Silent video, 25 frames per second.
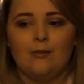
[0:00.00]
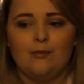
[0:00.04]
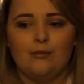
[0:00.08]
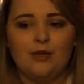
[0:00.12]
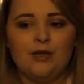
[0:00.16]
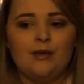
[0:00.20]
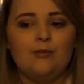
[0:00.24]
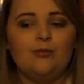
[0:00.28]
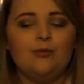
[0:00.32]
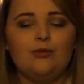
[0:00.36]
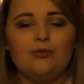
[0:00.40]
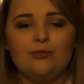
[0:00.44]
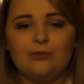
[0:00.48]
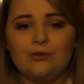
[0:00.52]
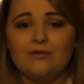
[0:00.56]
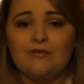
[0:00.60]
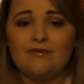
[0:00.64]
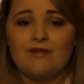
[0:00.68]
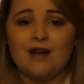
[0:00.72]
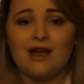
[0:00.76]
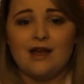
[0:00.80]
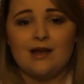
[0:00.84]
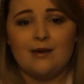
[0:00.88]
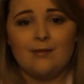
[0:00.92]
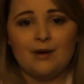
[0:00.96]
People will
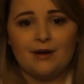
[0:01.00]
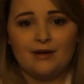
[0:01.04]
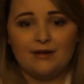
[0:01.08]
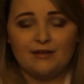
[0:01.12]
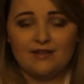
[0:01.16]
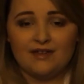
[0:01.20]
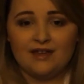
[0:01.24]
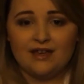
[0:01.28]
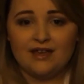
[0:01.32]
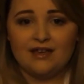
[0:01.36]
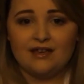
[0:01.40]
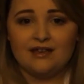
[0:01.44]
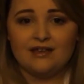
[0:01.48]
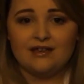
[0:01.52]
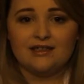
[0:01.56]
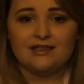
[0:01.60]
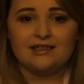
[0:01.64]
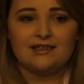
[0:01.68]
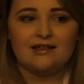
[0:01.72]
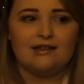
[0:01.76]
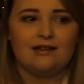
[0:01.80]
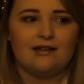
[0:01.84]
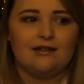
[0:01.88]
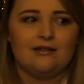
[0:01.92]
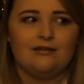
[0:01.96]
write about
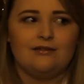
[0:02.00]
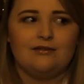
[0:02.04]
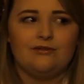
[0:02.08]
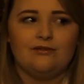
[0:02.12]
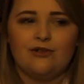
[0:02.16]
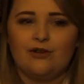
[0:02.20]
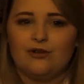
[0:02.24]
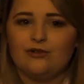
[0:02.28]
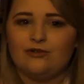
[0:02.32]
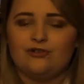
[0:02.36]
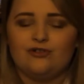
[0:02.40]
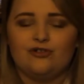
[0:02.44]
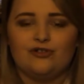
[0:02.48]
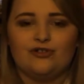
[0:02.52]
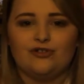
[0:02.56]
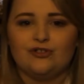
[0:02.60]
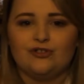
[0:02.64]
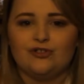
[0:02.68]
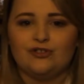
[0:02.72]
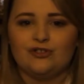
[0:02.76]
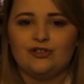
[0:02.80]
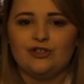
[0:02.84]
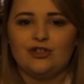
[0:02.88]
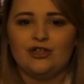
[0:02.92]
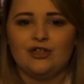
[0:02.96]
things, not
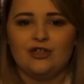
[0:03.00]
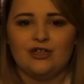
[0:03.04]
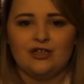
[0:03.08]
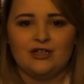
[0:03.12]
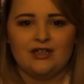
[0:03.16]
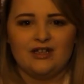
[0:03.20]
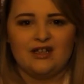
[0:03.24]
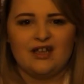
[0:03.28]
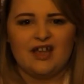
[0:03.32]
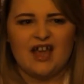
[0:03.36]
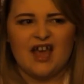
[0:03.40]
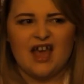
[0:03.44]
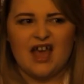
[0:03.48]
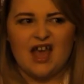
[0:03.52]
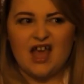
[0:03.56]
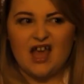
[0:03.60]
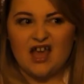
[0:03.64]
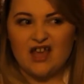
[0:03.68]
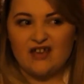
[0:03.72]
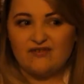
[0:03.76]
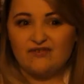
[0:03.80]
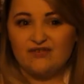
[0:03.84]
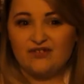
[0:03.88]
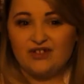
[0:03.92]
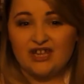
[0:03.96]
just
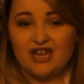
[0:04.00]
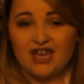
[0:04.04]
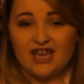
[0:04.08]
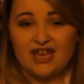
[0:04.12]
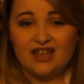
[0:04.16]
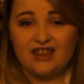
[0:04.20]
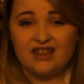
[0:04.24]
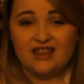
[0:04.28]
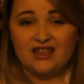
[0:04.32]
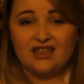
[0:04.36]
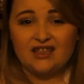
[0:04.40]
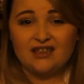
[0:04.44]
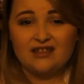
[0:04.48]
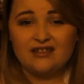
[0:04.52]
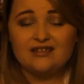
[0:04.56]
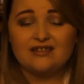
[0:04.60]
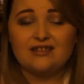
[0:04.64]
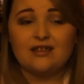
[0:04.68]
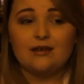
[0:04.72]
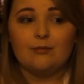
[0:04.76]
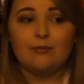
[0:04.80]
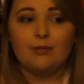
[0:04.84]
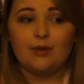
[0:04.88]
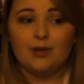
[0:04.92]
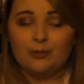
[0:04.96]
everyday things.
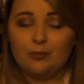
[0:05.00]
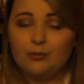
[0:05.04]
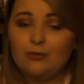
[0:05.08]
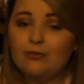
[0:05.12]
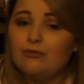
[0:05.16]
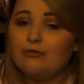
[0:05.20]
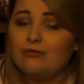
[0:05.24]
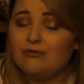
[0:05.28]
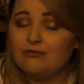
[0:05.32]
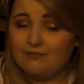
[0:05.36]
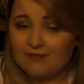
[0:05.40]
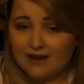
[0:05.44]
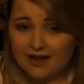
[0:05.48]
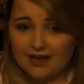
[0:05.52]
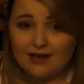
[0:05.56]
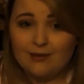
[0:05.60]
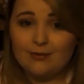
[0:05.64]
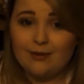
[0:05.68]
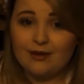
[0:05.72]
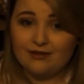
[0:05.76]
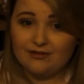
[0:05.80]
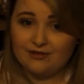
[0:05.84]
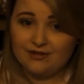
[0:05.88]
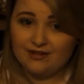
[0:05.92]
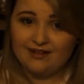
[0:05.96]
People will write
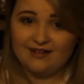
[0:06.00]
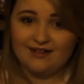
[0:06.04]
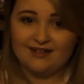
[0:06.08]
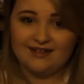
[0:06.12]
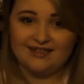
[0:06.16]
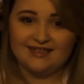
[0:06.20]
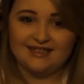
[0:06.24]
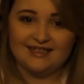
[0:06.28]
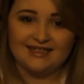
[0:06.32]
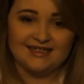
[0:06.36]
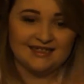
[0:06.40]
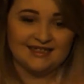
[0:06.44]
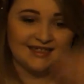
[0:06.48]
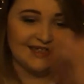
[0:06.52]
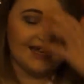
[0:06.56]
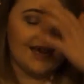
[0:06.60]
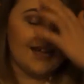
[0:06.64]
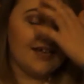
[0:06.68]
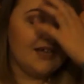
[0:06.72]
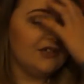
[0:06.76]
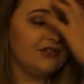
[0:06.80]
about nursing.